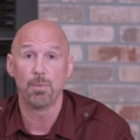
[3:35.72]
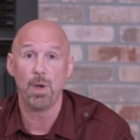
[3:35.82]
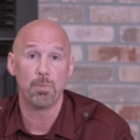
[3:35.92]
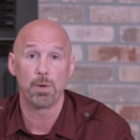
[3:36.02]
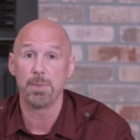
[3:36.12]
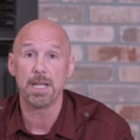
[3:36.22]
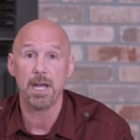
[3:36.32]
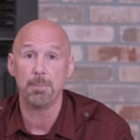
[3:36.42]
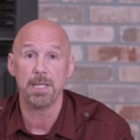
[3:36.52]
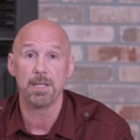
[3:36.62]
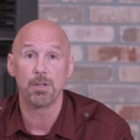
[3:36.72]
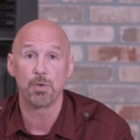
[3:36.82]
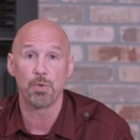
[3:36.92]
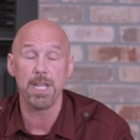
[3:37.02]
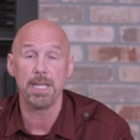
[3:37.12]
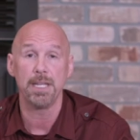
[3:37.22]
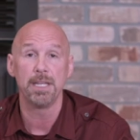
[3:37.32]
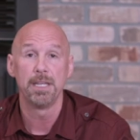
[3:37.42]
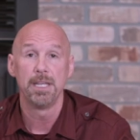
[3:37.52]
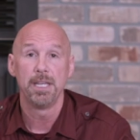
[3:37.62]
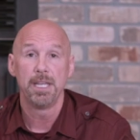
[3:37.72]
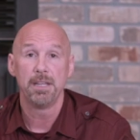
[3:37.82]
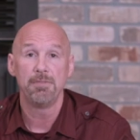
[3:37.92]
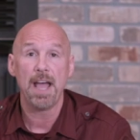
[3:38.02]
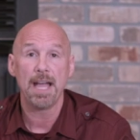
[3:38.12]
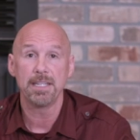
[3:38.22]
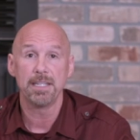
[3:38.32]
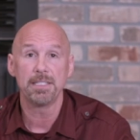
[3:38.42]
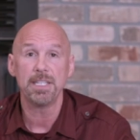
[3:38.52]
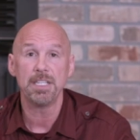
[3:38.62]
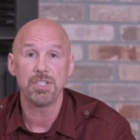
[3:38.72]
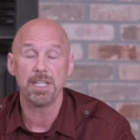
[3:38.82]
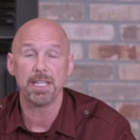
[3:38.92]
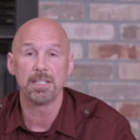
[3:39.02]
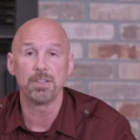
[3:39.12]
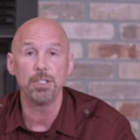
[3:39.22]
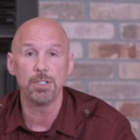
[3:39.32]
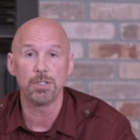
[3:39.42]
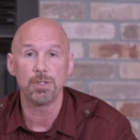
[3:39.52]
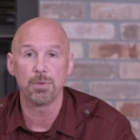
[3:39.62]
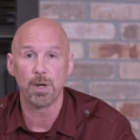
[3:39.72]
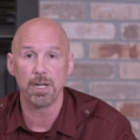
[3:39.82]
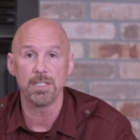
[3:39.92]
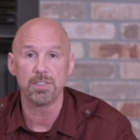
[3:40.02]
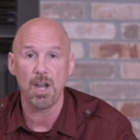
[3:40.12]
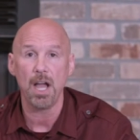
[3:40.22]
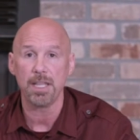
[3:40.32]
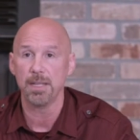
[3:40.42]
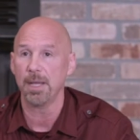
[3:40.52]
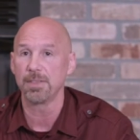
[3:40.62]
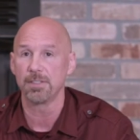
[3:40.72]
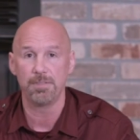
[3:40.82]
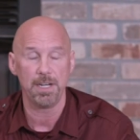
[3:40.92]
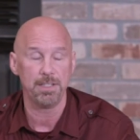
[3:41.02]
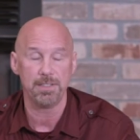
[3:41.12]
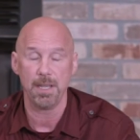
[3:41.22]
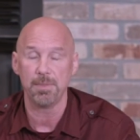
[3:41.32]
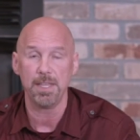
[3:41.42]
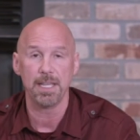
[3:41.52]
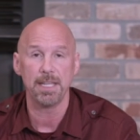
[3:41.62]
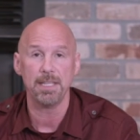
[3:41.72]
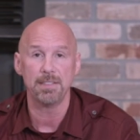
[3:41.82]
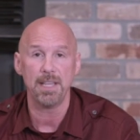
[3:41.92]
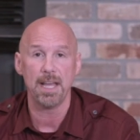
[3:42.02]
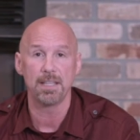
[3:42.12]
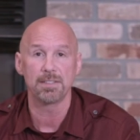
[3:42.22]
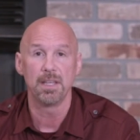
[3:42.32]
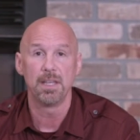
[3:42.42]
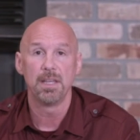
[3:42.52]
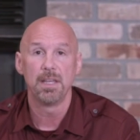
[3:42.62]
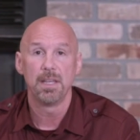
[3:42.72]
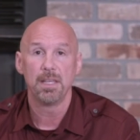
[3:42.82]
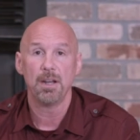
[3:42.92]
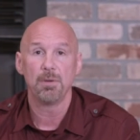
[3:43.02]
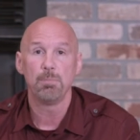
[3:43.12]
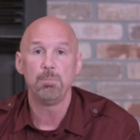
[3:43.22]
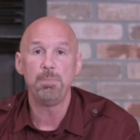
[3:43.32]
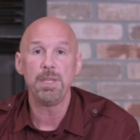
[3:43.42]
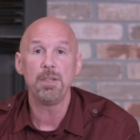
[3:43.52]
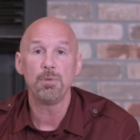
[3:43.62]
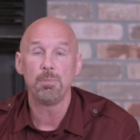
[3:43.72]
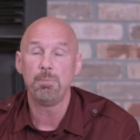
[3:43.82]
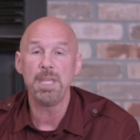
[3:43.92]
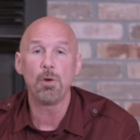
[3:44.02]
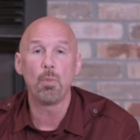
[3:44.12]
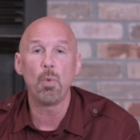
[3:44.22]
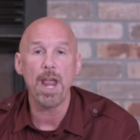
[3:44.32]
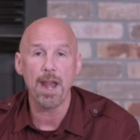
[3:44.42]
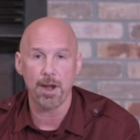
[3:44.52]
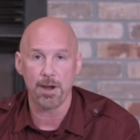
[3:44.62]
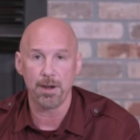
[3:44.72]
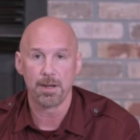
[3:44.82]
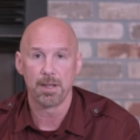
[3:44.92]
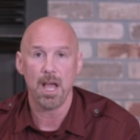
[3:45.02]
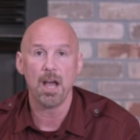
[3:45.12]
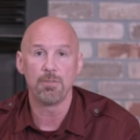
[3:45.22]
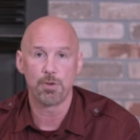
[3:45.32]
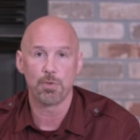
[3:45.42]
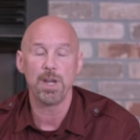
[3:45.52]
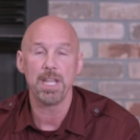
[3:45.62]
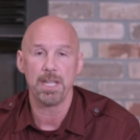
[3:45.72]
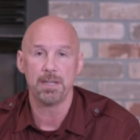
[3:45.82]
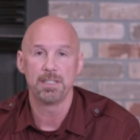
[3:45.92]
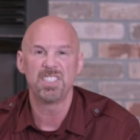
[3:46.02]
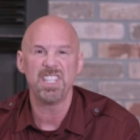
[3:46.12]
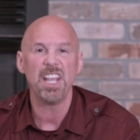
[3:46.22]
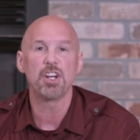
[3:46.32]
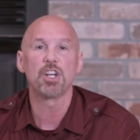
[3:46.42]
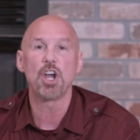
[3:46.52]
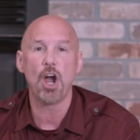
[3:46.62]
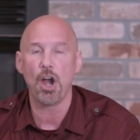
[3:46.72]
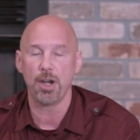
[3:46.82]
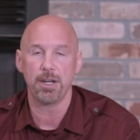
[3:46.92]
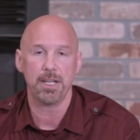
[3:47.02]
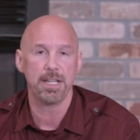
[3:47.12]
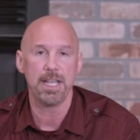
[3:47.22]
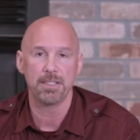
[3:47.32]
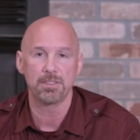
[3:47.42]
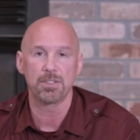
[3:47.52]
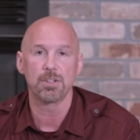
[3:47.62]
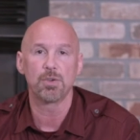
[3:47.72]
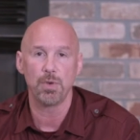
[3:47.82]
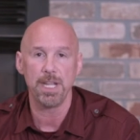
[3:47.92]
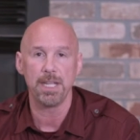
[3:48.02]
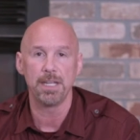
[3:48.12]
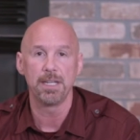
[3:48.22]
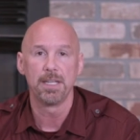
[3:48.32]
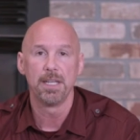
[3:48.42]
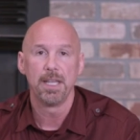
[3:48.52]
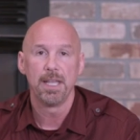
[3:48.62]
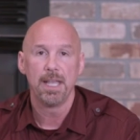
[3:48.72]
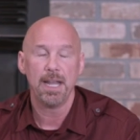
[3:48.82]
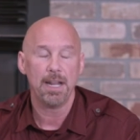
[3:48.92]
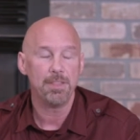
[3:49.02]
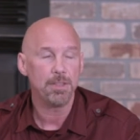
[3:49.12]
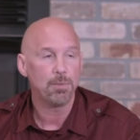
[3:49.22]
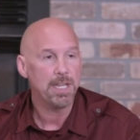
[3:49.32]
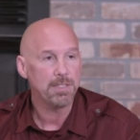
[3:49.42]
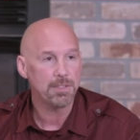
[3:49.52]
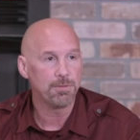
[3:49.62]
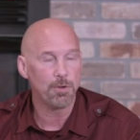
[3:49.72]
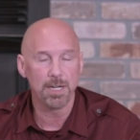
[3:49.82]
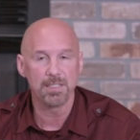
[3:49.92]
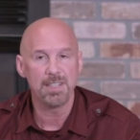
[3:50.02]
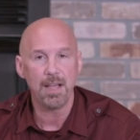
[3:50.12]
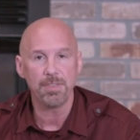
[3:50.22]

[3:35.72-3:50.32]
when we're becoming greedy. In fact, in a teaching in Luke where he's talking about this very same thing, he says, be aware of greed. Set your guard against greed. And I think the reason for it is not